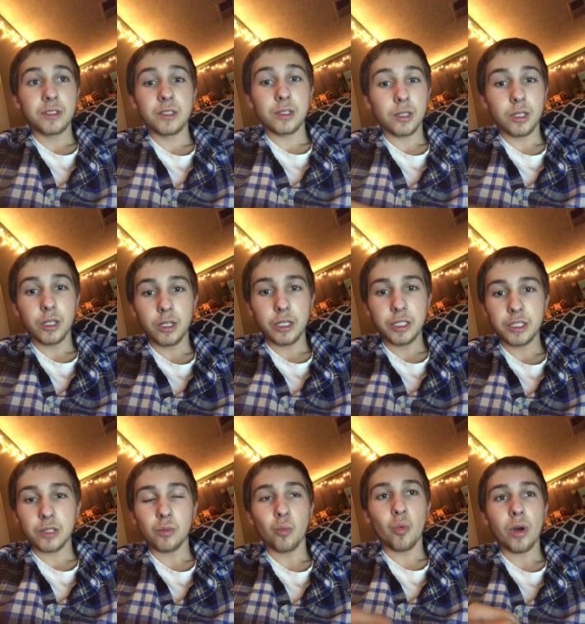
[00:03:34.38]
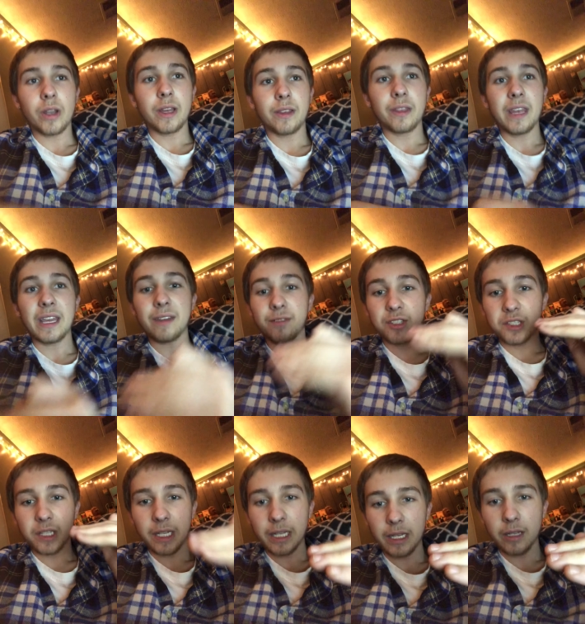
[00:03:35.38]
It's literally just what they have
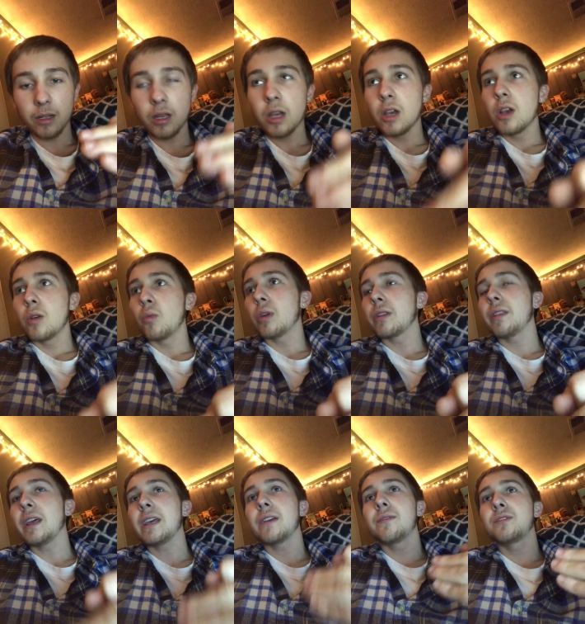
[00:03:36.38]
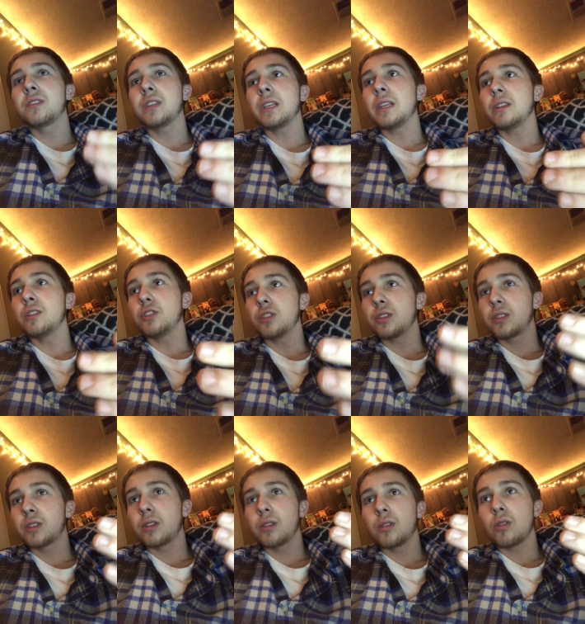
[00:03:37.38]
seen
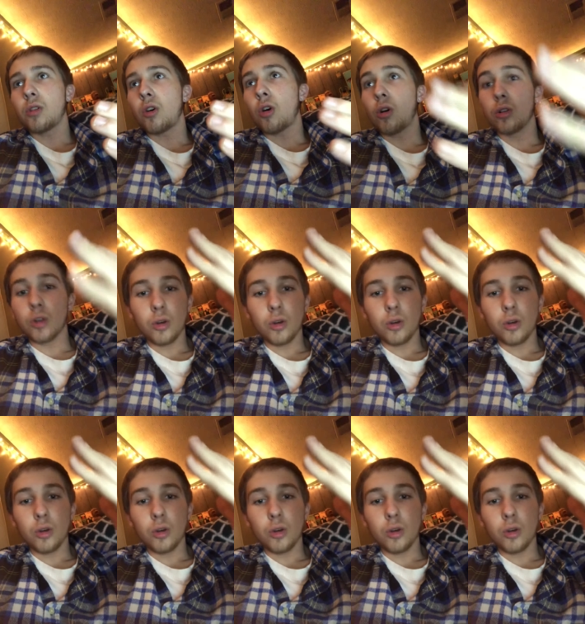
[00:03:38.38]
just all